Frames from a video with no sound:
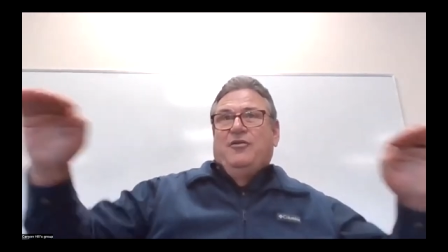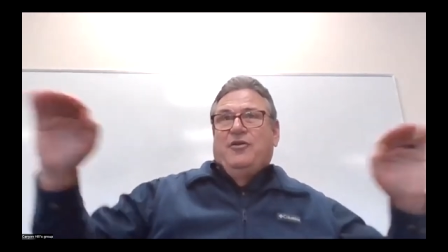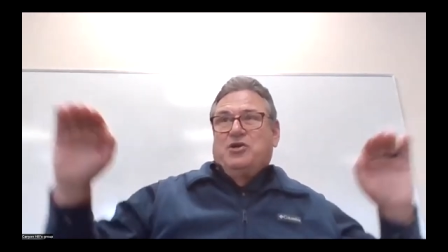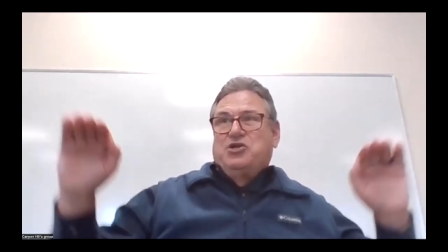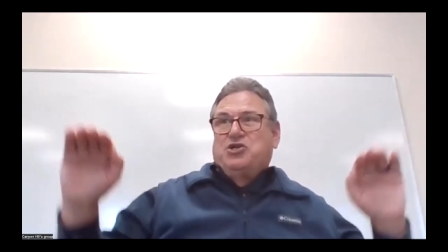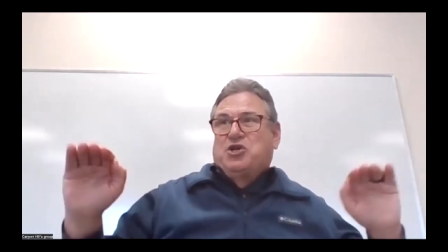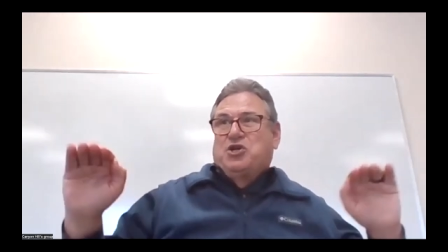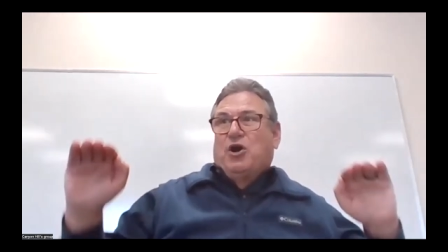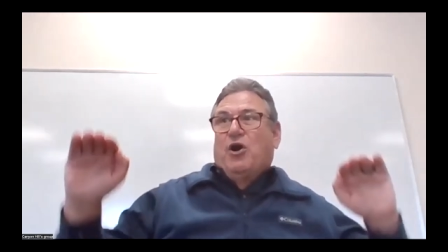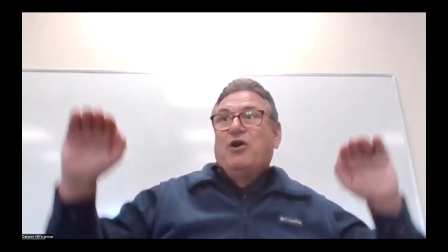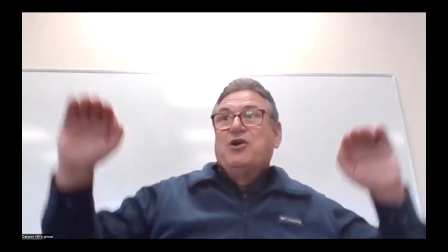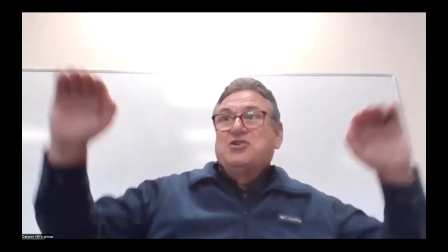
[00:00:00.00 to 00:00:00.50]
The
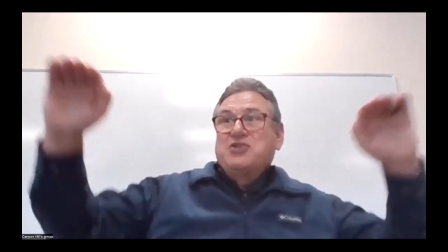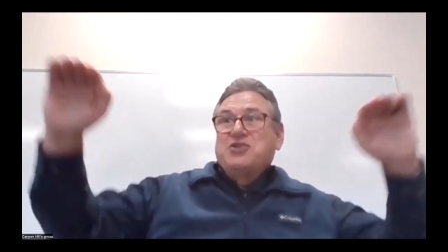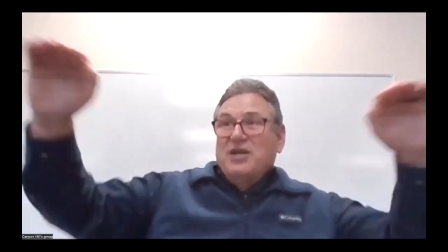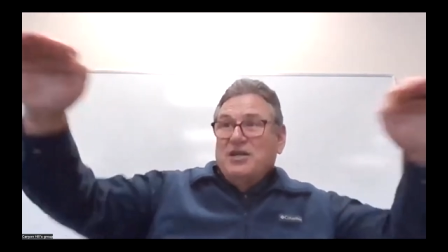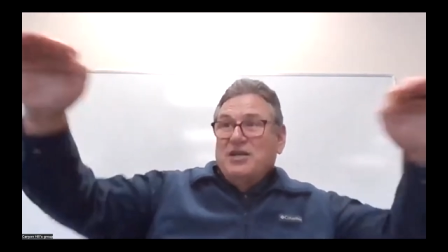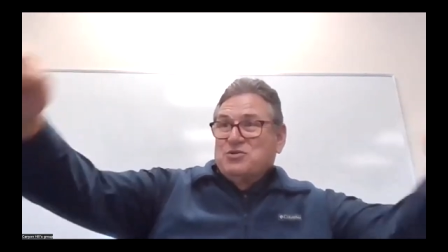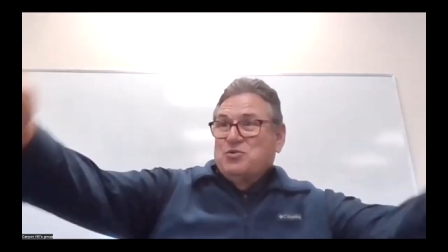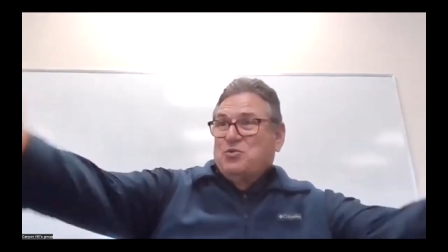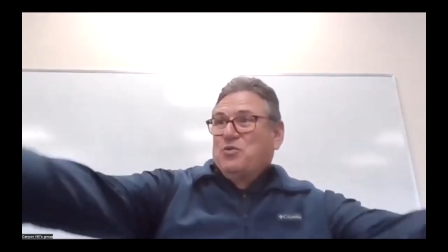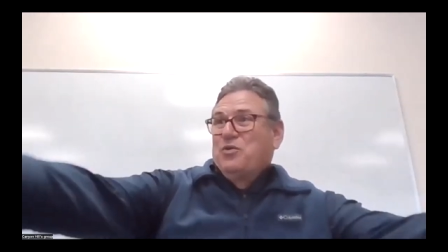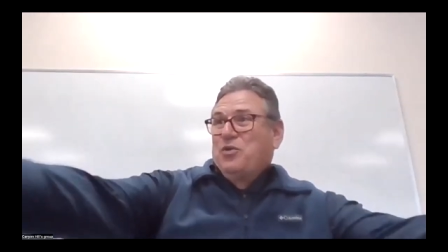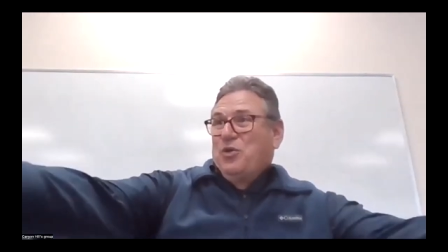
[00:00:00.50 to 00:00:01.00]
church
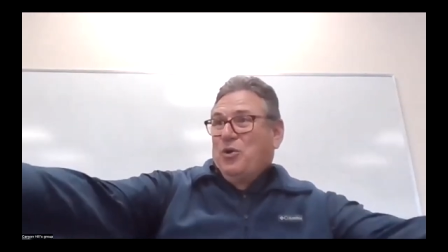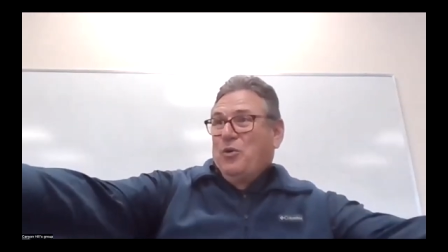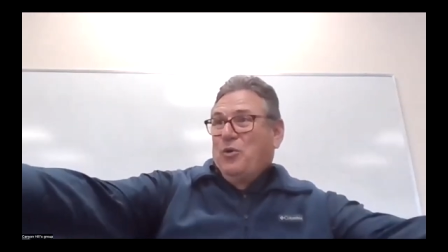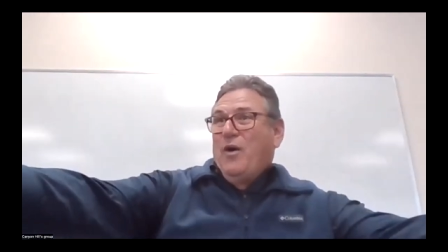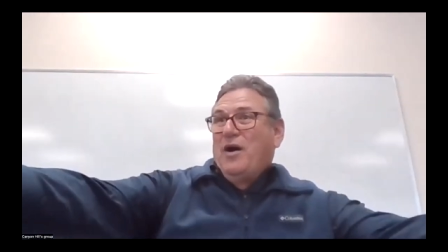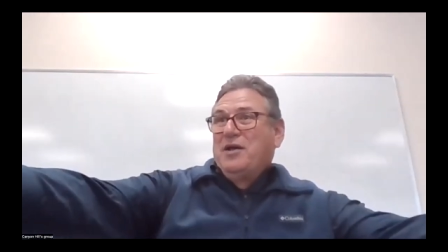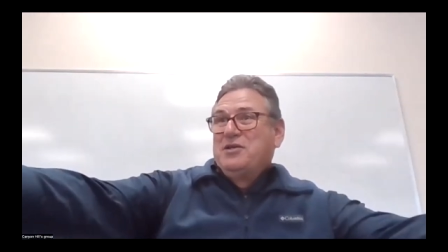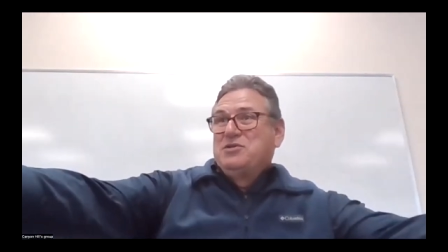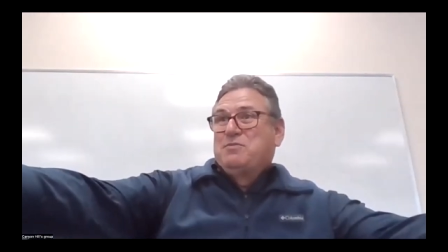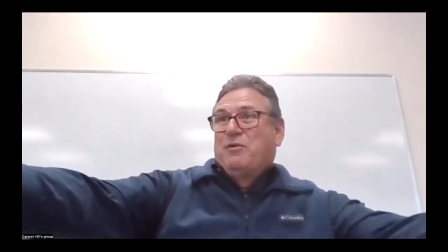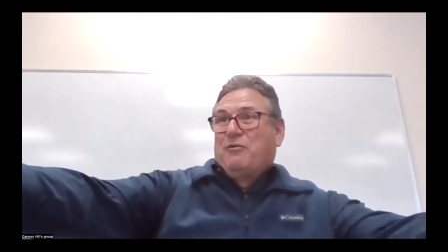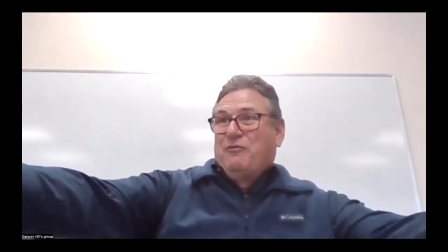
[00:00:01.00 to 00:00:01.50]
is the
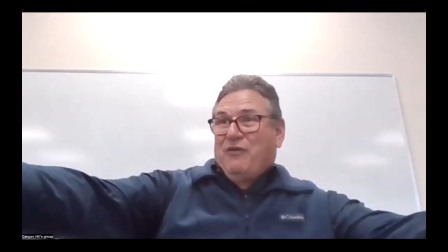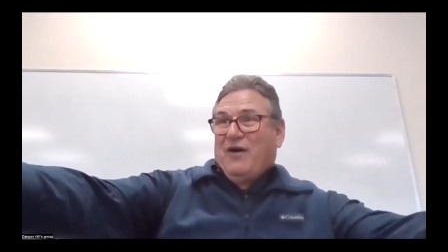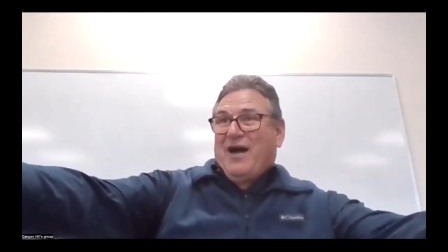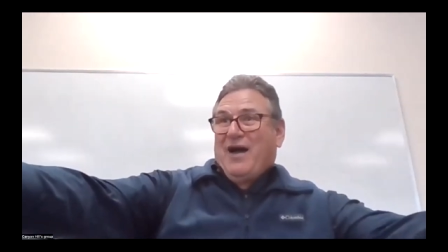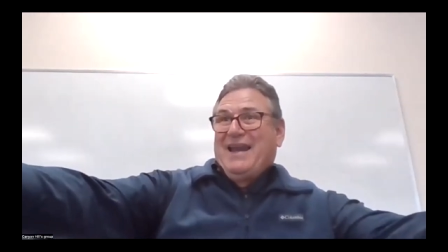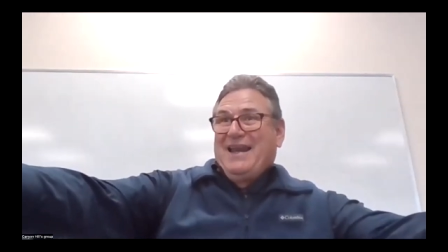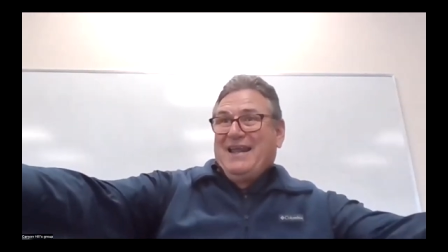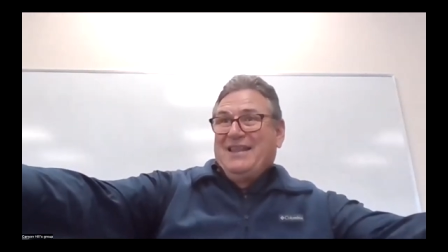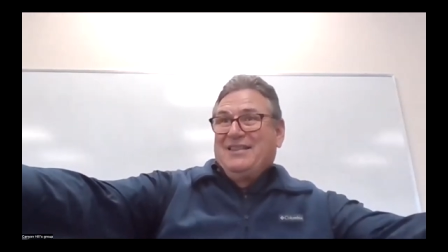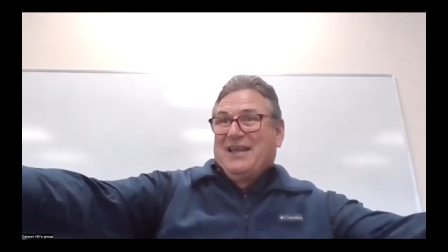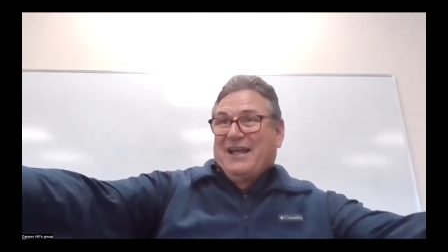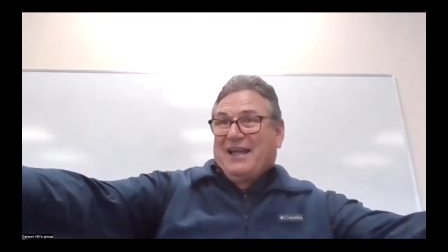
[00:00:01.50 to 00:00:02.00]
ones
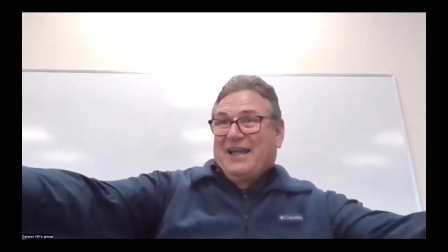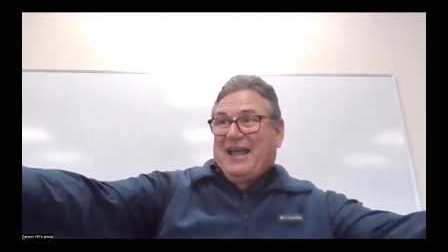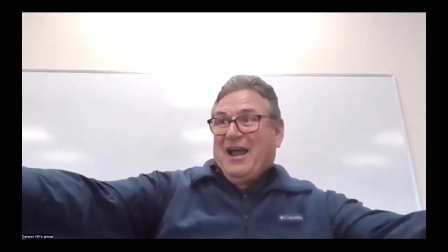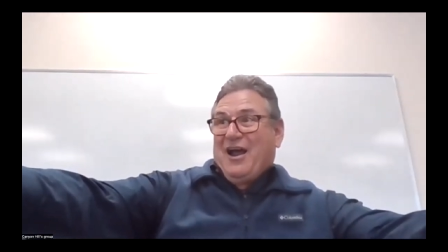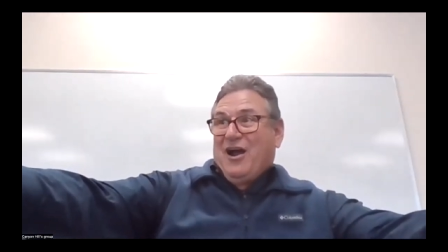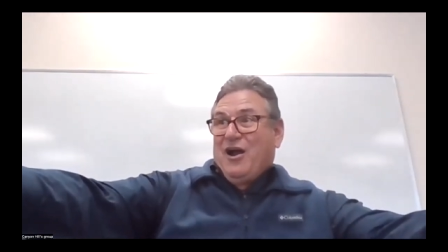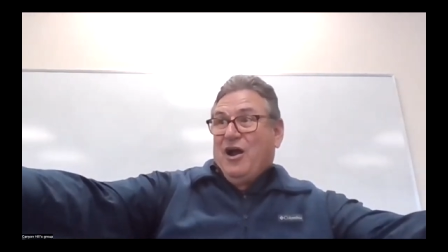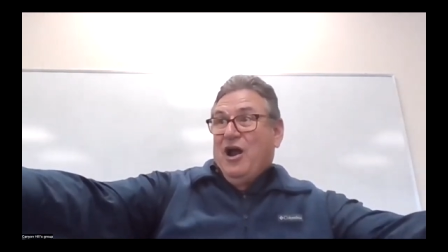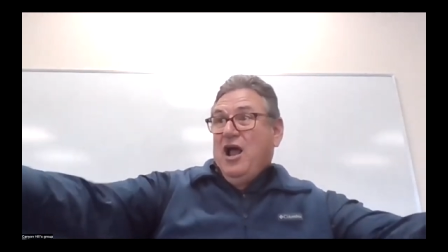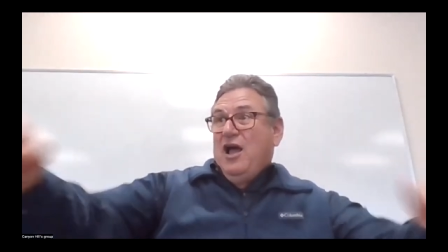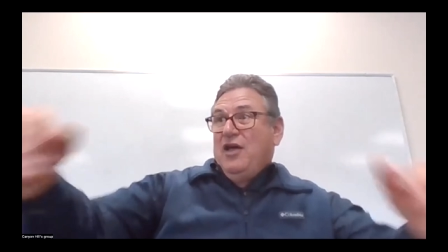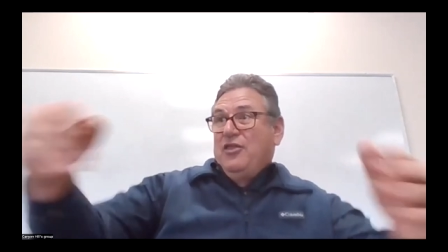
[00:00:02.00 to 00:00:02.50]
providing the
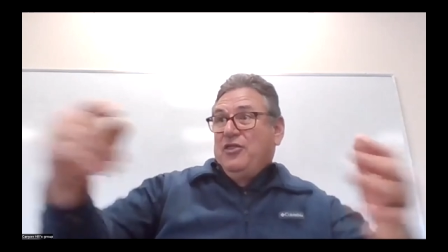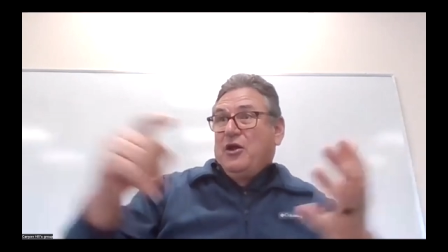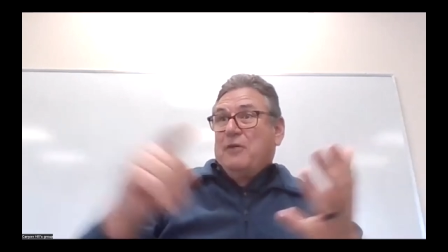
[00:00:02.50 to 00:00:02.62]
care.